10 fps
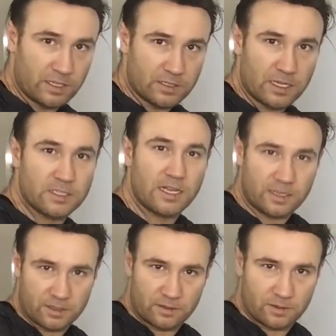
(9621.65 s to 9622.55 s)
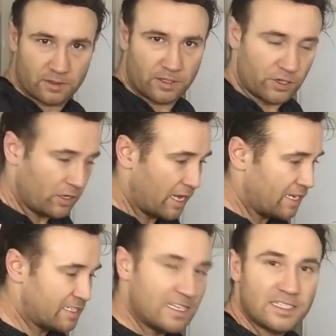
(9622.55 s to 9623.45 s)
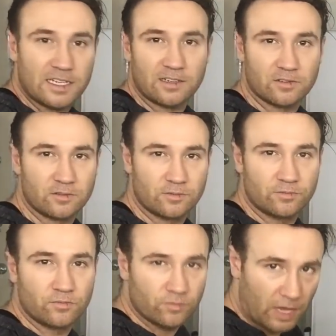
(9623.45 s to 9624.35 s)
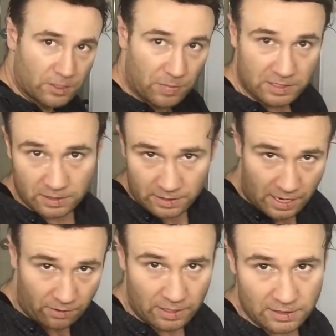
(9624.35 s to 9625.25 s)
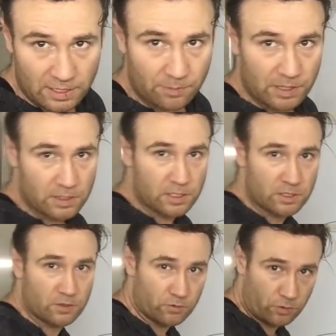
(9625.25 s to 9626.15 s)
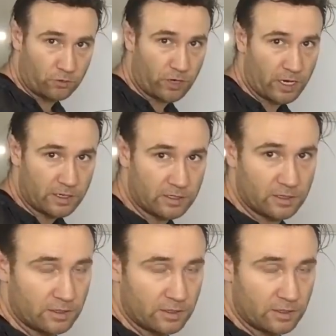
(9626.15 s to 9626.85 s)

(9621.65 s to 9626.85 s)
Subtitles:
It's like, you know, ladies knitting. That's basically how a lace hairpiece is created.